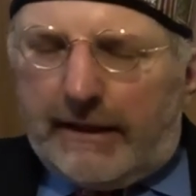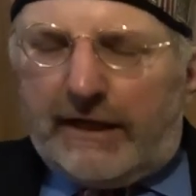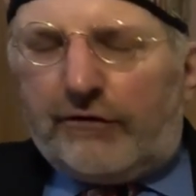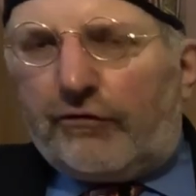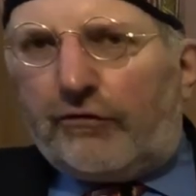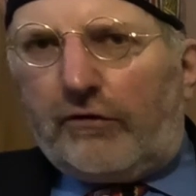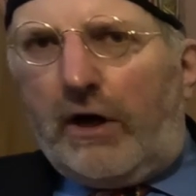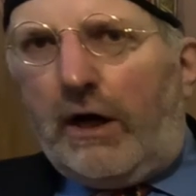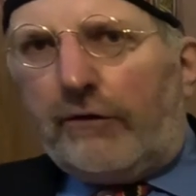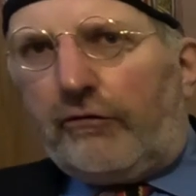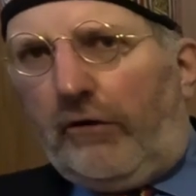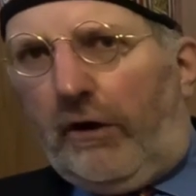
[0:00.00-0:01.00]
it
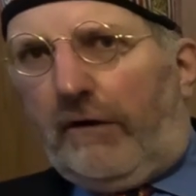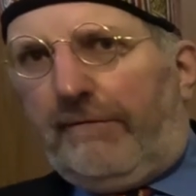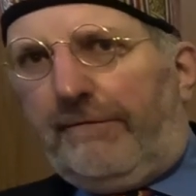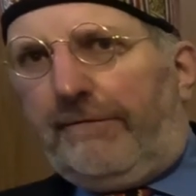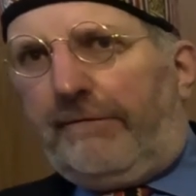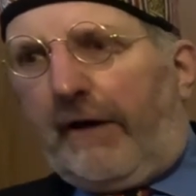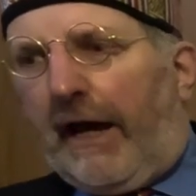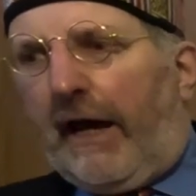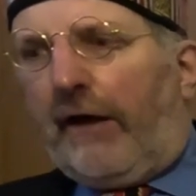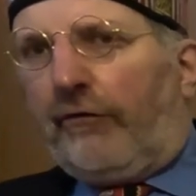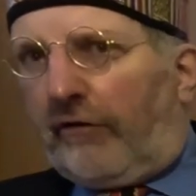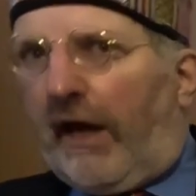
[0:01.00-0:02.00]
starts off
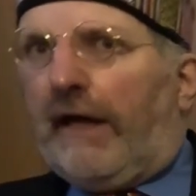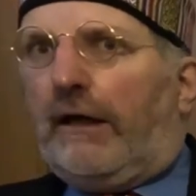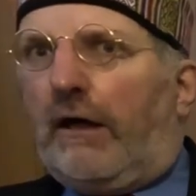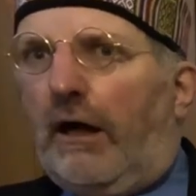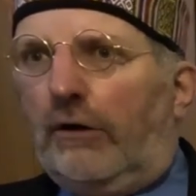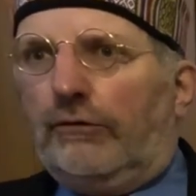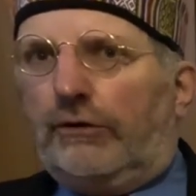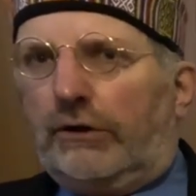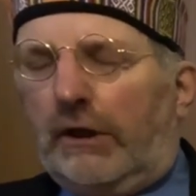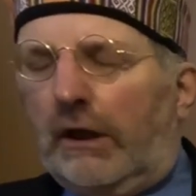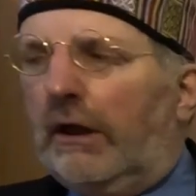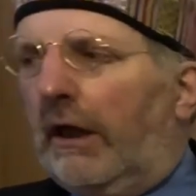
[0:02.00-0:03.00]
as a
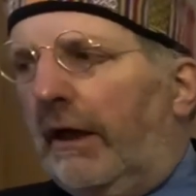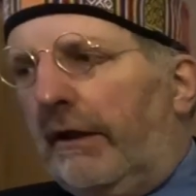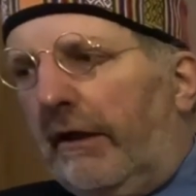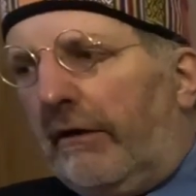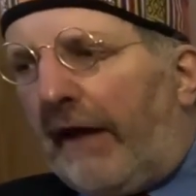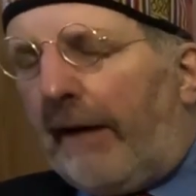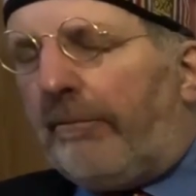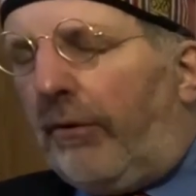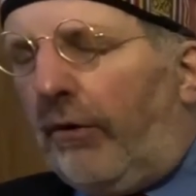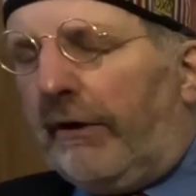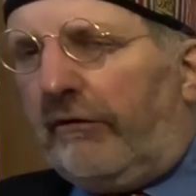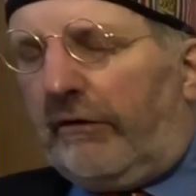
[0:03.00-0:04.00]
culture, and at that
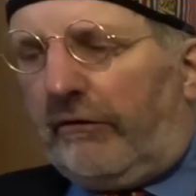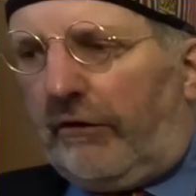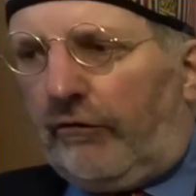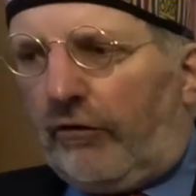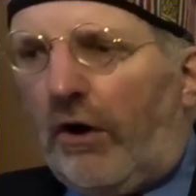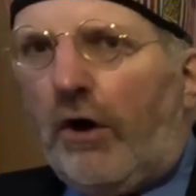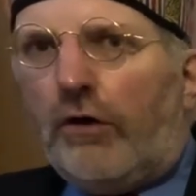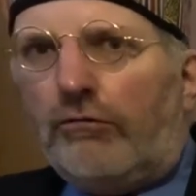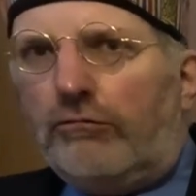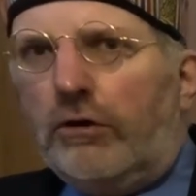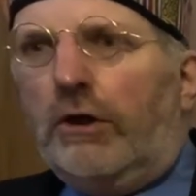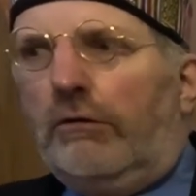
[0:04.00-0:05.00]
point it is
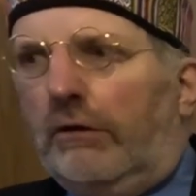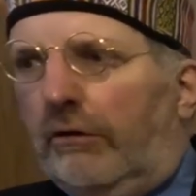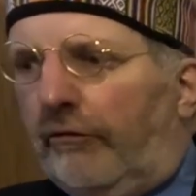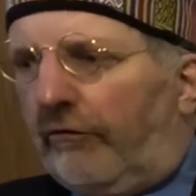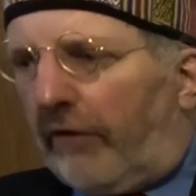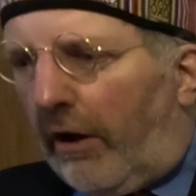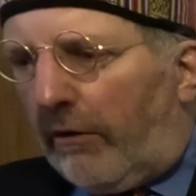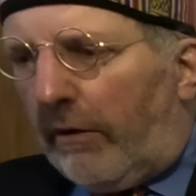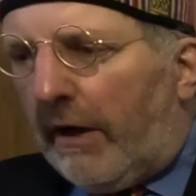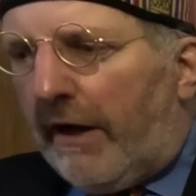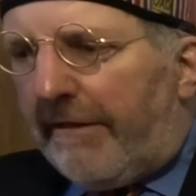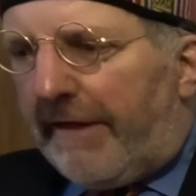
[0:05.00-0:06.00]
rural, so
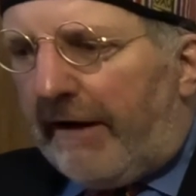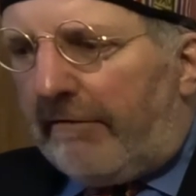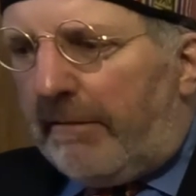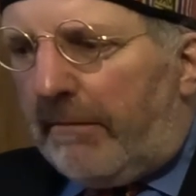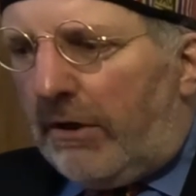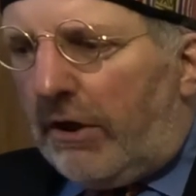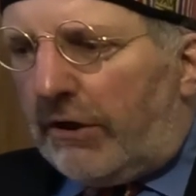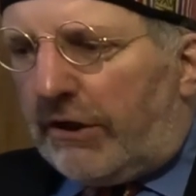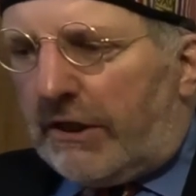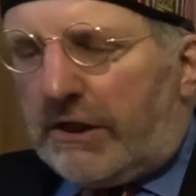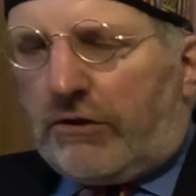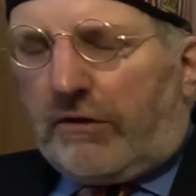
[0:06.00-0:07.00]
there
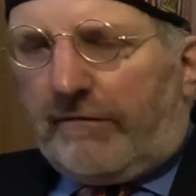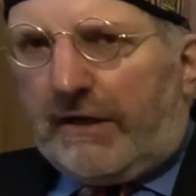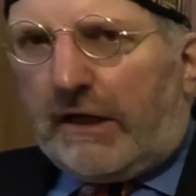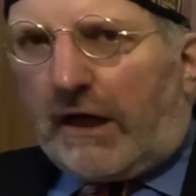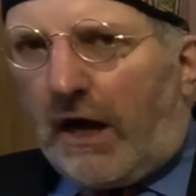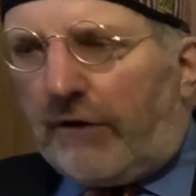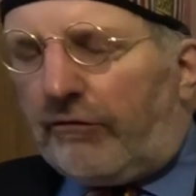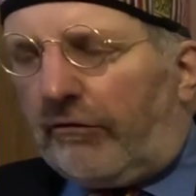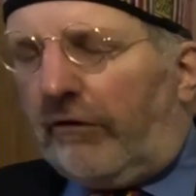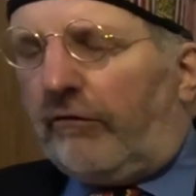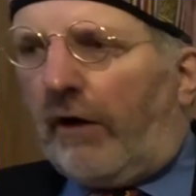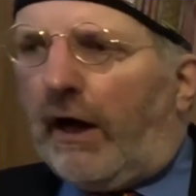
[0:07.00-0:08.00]
emerges sort of in the
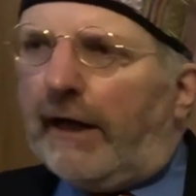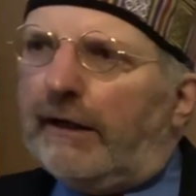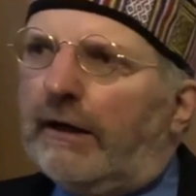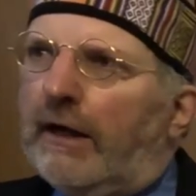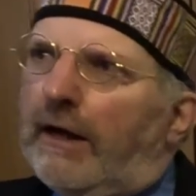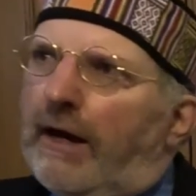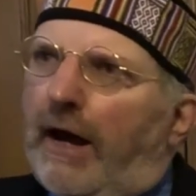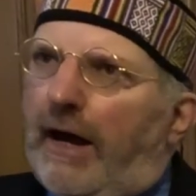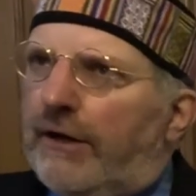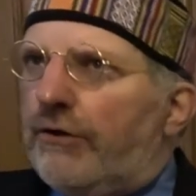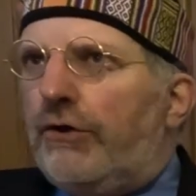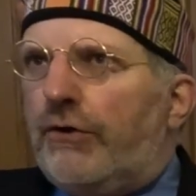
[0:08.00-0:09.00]
countryside
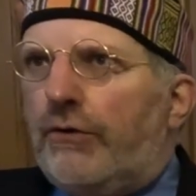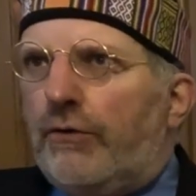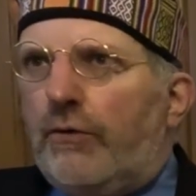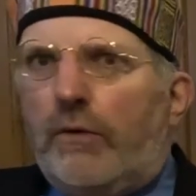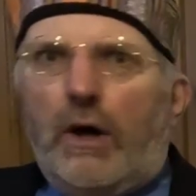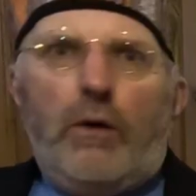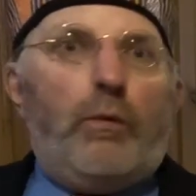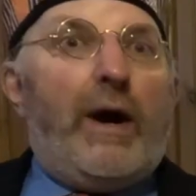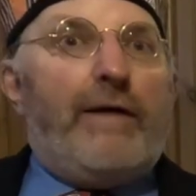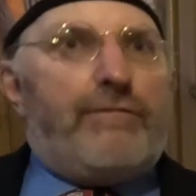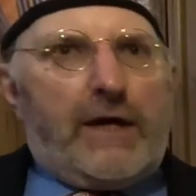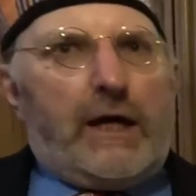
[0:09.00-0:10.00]
a new
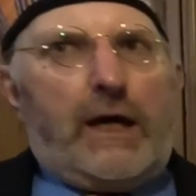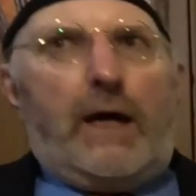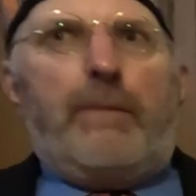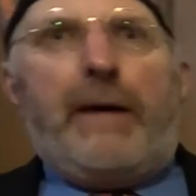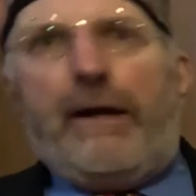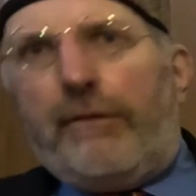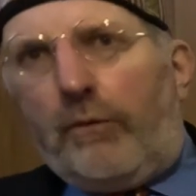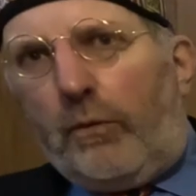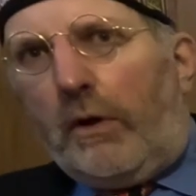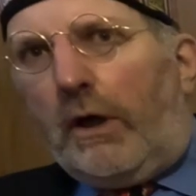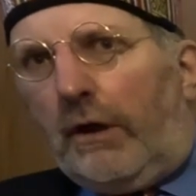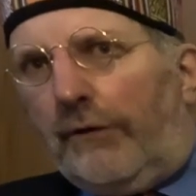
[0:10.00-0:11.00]
way of thinking about the
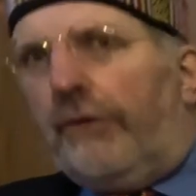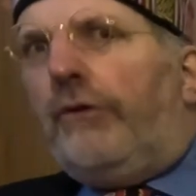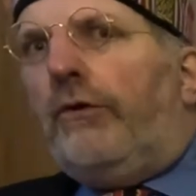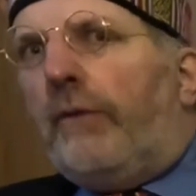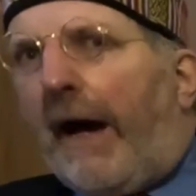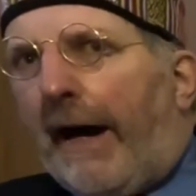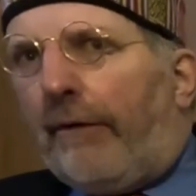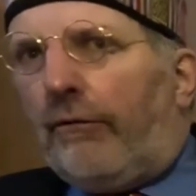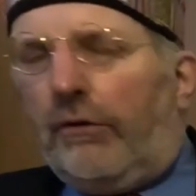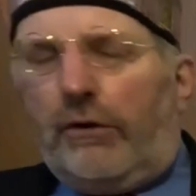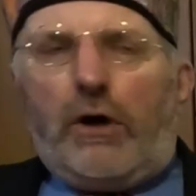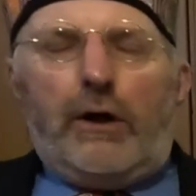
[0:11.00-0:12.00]
world, a new
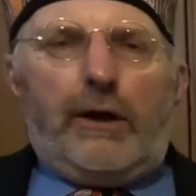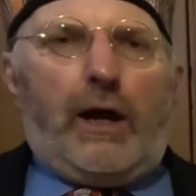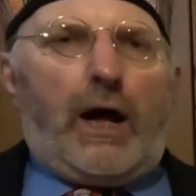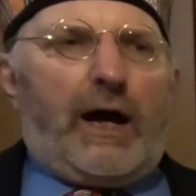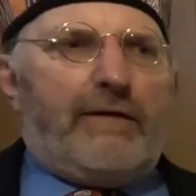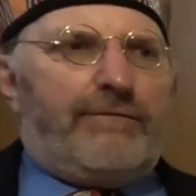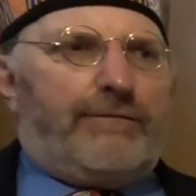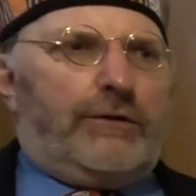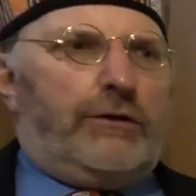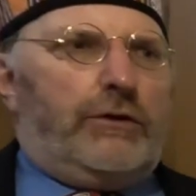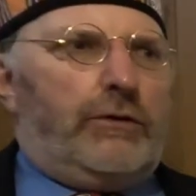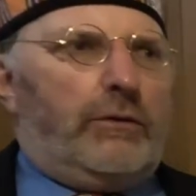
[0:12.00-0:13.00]
outlook on life, a
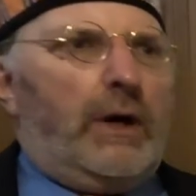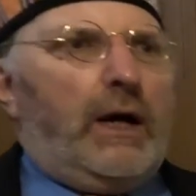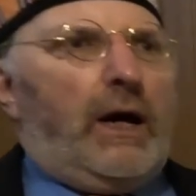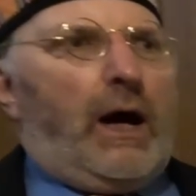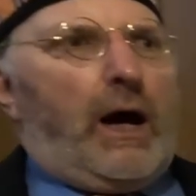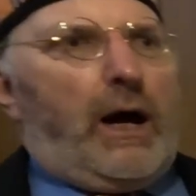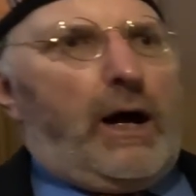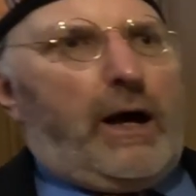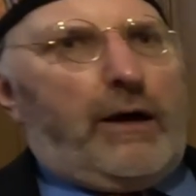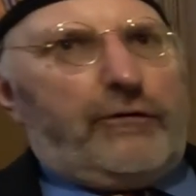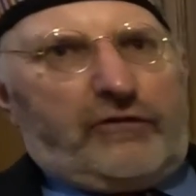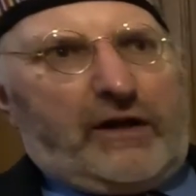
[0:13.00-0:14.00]
new
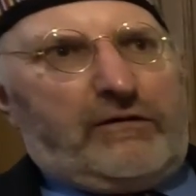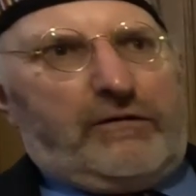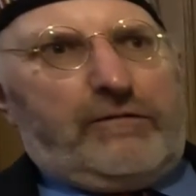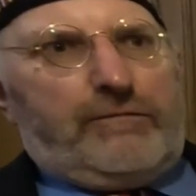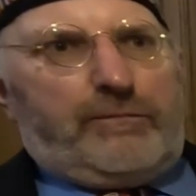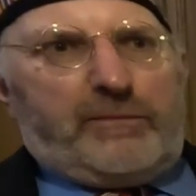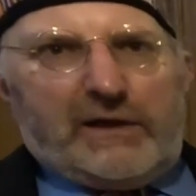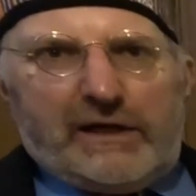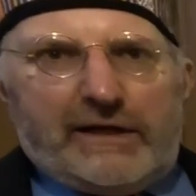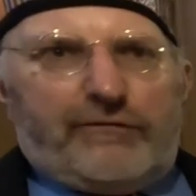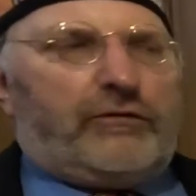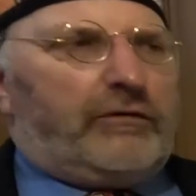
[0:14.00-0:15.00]
set of
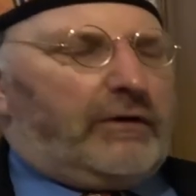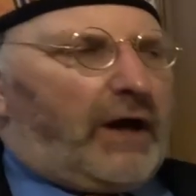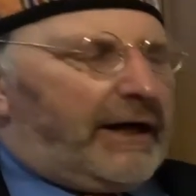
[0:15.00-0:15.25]
beliefs and